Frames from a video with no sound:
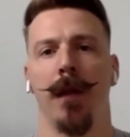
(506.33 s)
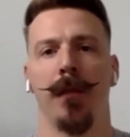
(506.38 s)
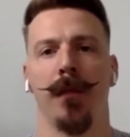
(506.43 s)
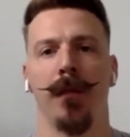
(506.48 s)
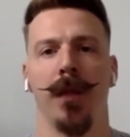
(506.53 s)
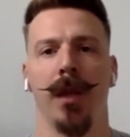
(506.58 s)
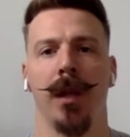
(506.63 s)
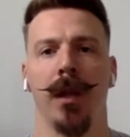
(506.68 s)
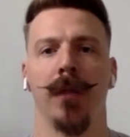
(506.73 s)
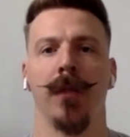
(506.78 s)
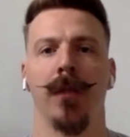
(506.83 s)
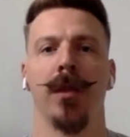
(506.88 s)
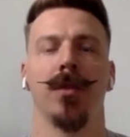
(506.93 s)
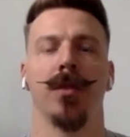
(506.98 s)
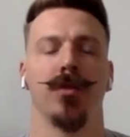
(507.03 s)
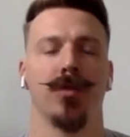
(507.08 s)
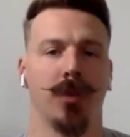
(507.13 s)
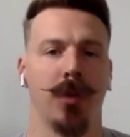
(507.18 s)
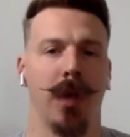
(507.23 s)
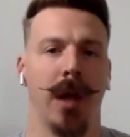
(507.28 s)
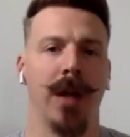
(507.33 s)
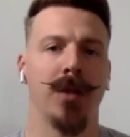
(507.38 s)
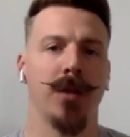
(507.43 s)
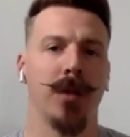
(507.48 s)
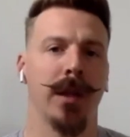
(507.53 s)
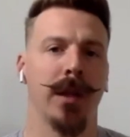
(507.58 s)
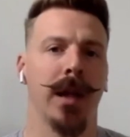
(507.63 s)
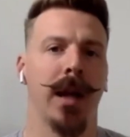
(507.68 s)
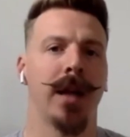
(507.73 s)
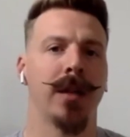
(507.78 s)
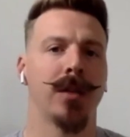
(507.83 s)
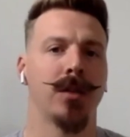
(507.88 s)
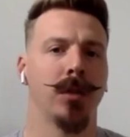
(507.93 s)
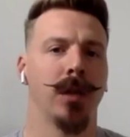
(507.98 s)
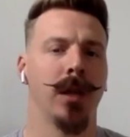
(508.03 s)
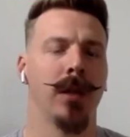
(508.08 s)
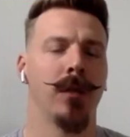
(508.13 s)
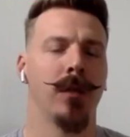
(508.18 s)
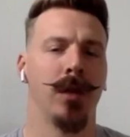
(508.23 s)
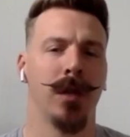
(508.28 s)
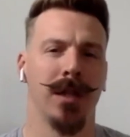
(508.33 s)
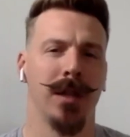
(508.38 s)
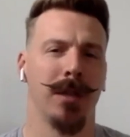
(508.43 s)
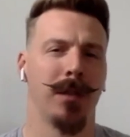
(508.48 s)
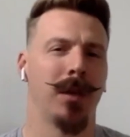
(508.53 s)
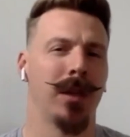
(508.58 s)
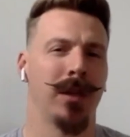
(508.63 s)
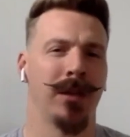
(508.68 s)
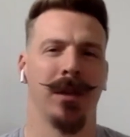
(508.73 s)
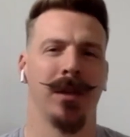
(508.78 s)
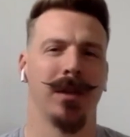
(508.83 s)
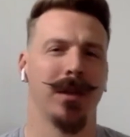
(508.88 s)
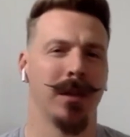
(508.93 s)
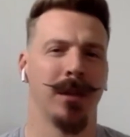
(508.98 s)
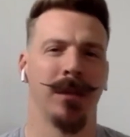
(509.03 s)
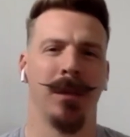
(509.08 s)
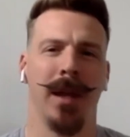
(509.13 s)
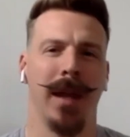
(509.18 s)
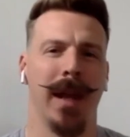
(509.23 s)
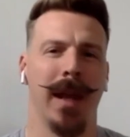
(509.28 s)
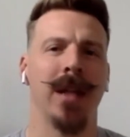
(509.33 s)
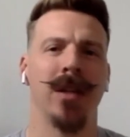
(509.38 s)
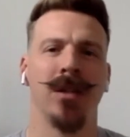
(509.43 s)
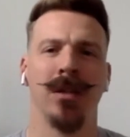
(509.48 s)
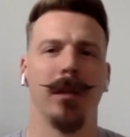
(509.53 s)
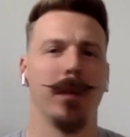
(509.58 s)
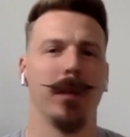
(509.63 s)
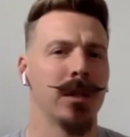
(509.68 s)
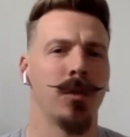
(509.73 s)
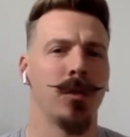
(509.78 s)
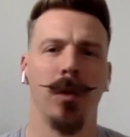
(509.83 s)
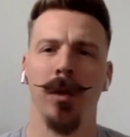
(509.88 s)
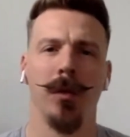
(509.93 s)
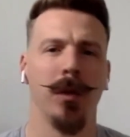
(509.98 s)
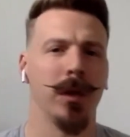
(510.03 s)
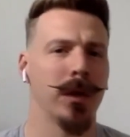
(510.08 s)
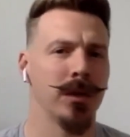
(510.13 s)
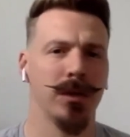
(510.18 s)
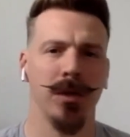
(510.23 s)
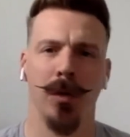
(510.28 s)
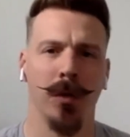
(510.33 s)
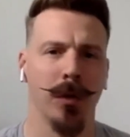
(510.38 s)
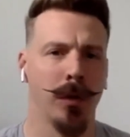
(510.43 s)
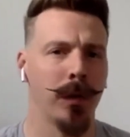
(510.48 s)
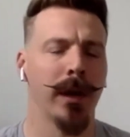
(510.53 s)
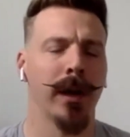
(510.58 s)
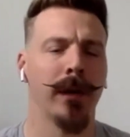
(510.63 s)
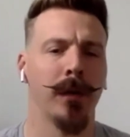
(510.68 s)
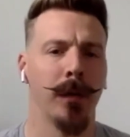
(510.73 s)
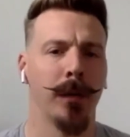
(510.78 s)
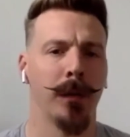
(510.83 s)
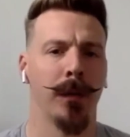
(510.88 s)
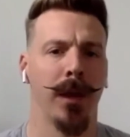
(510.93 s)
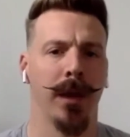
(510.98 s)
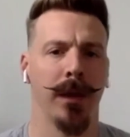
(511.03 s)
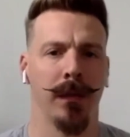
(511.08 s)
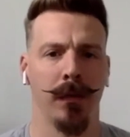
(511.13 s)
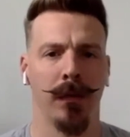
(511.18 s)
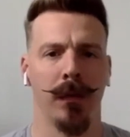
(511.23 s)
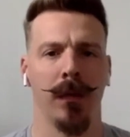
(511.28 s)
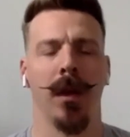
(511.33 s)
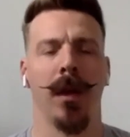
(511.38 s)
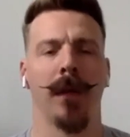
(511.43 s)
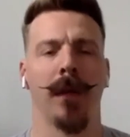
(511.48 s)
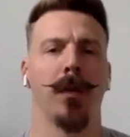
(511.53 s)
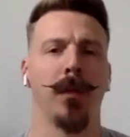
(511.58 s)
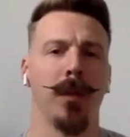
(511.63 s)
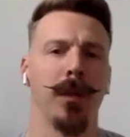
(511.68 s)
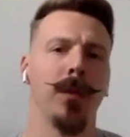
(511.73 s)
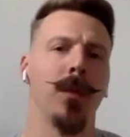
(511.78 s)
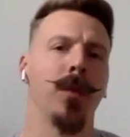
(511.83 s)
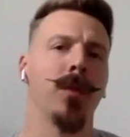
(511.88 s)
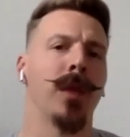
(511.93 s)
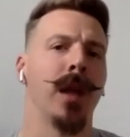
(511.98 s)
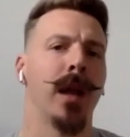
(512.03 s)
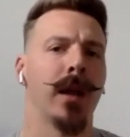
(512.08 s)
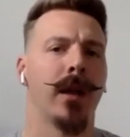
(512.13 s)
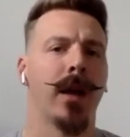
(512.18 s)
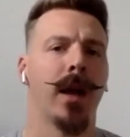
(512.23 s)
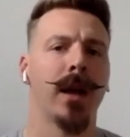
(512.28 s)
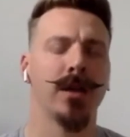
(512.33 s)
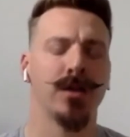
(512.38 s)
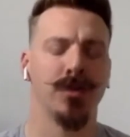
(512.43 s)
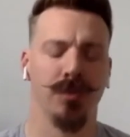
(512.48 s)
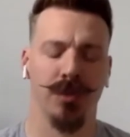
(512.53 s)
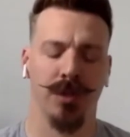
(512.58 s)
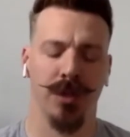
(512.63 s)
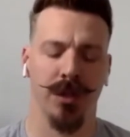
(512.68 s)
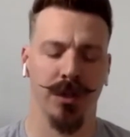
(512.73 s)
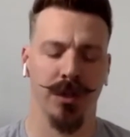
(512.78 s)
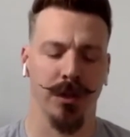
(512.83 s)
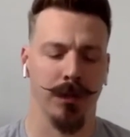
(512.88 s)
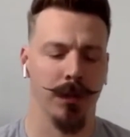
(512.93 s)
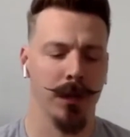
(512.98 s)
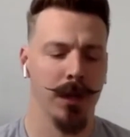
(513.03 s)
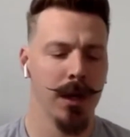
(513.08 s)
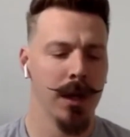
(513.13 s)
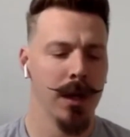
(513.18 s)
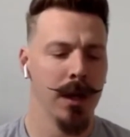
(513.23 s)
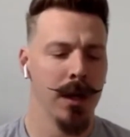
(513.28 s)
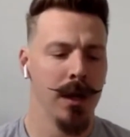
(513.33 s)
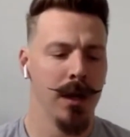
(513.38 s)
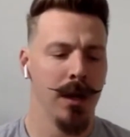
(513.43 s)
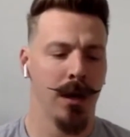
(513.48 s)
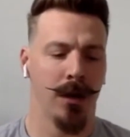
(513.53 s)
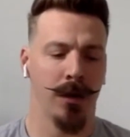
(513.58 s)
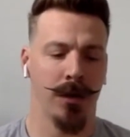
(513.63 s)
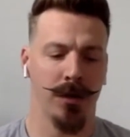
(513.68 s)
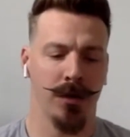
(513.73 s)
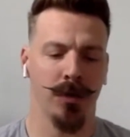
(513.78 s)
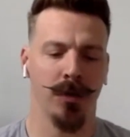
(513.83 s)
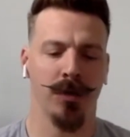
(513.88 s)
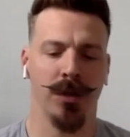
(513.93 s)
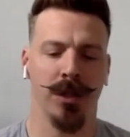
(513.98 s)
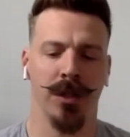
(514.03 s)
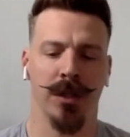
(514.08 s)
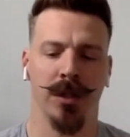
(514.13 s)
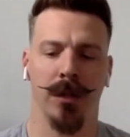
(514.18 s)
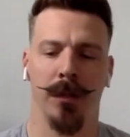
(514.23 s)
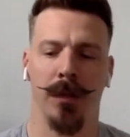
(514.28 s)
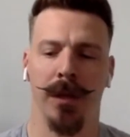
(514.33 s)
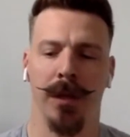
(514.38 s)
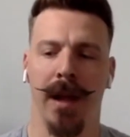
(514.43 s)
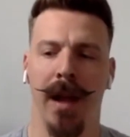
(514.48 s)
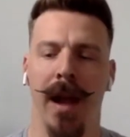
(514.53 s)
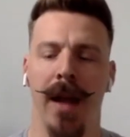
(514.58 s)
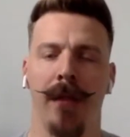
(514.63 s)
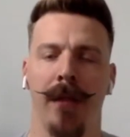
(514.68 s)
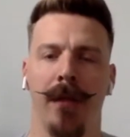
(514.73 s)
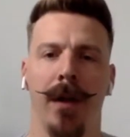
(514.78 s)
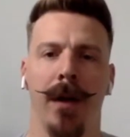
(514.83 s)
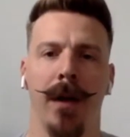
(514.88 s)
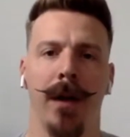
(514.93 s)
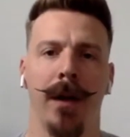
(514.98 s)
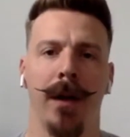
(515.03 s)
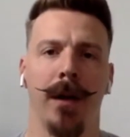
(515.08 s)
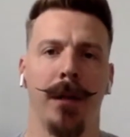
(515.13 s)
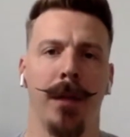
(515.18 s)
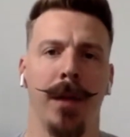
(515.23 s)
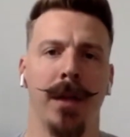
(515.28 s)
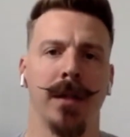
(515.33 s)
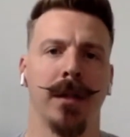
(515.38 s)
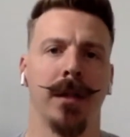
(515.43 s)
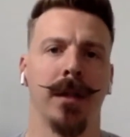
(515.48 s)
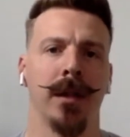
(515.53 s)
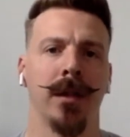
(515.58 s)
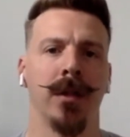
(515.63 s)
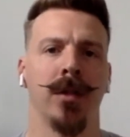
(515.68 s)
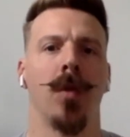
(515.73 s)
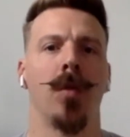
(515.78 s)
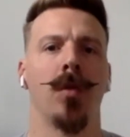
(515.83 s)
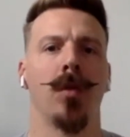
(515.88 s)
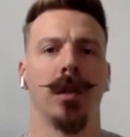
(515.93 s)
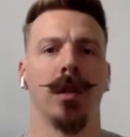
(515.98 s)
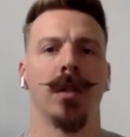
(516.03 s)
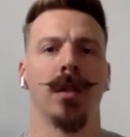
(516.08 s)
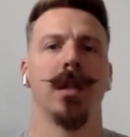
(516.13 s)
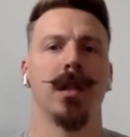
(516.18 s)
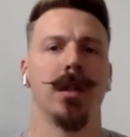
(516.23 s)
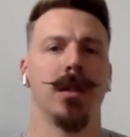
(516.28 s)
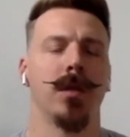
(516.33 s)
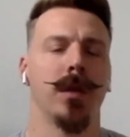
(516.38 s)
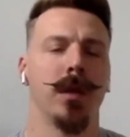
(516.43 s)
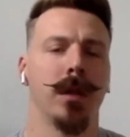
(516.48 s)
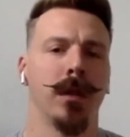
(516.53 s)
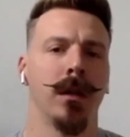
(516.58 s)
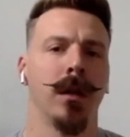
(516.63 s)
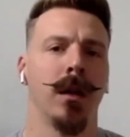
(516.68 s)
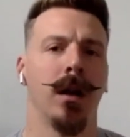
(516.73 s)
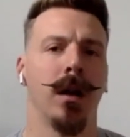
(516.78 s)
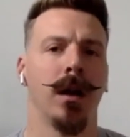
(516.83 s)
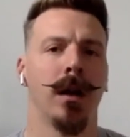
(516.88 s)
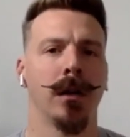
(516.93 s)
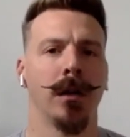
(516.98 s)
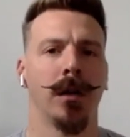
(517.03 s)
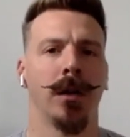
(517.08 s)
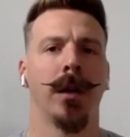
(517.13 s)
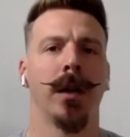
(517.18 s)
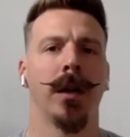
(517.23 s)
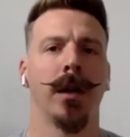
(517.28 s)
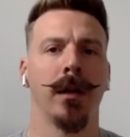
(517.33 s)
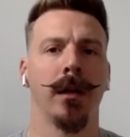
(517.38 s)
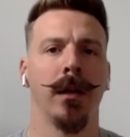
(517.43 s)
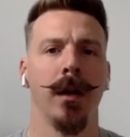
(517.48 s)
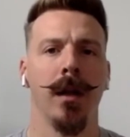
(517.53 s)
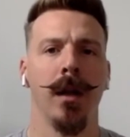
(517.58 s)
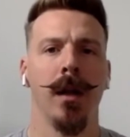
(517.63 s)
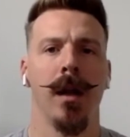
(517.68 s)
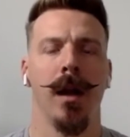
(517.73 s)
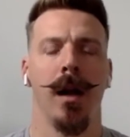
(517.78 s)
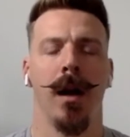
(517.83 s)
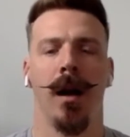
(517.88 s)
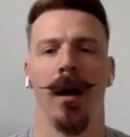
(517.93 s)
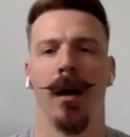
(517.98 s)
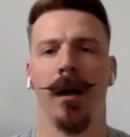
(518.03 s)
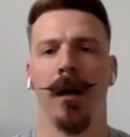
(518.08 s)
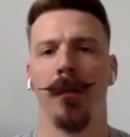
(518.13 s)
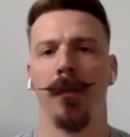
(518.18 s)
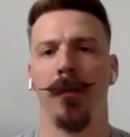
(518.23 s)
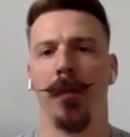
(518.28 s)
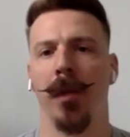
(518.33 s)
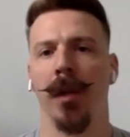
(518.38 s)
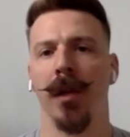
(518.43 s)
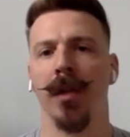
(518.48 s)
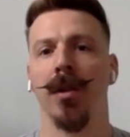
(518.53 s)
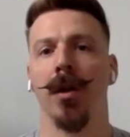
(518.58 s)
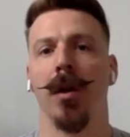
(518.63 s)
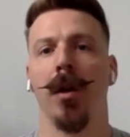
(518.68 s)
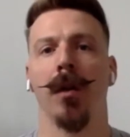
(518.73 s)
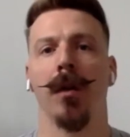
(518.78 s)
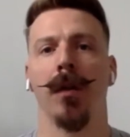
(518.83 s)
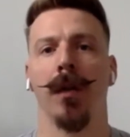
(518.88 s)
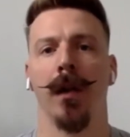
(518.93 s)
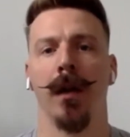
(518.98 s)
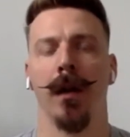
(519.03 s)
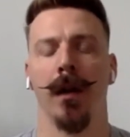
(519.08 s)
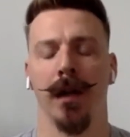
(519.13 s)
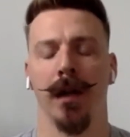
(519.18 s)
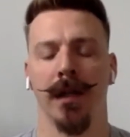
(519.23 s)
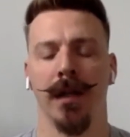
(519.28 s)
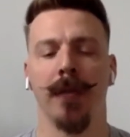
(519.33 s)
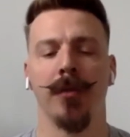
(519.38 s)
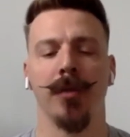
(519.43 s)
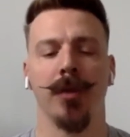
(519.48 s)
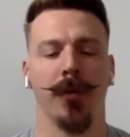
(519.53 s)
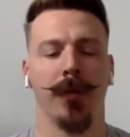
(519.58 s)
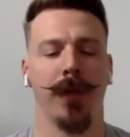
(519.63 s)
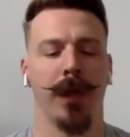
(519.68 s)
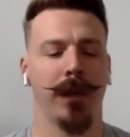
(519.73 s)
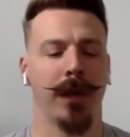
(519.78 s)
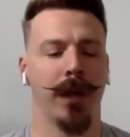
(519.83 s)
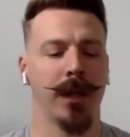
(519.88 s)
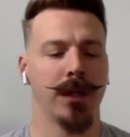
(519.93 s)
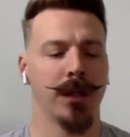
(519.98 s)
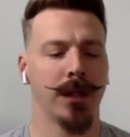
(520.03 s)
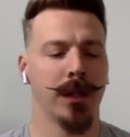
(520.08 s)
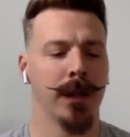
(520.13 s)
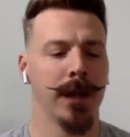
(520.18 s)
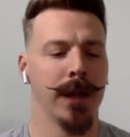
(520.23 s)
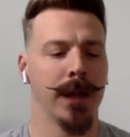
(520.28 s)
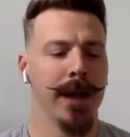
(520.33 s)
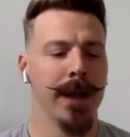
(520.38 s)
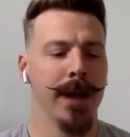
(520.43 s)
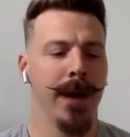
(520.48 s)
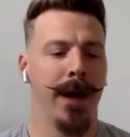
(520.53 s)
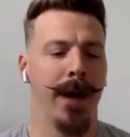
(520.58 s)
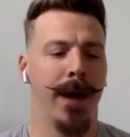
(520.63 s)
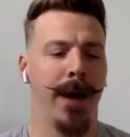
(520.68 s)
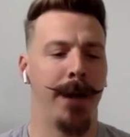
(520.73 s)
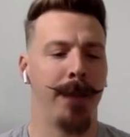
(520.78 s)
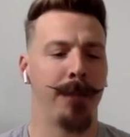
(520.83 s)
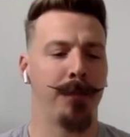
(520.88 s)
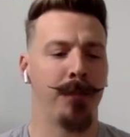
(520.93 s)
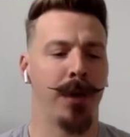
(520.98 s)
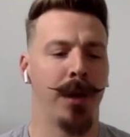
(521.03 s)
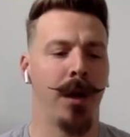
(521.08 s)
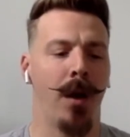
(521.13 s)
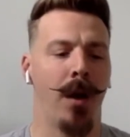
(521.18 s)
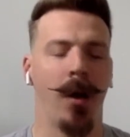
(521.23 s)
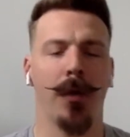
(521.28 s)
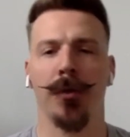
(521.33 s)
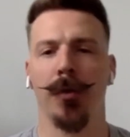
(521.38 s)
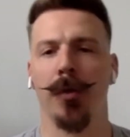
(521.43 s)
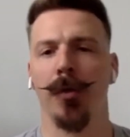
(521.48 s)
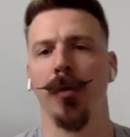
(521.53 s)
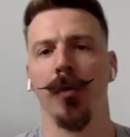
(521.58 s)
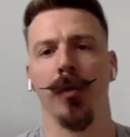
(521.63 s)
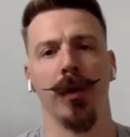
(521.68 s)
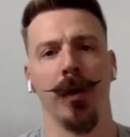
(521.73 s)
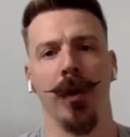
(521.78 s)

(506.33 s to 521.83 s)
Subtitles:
individuals graduate the high school level, because I believe there's an age limit, 21 years old or whatever, and you have to be moved out of the high school system or the school system. But they have basically an adult continuing learning place called the Exceptional Foundation. But all through,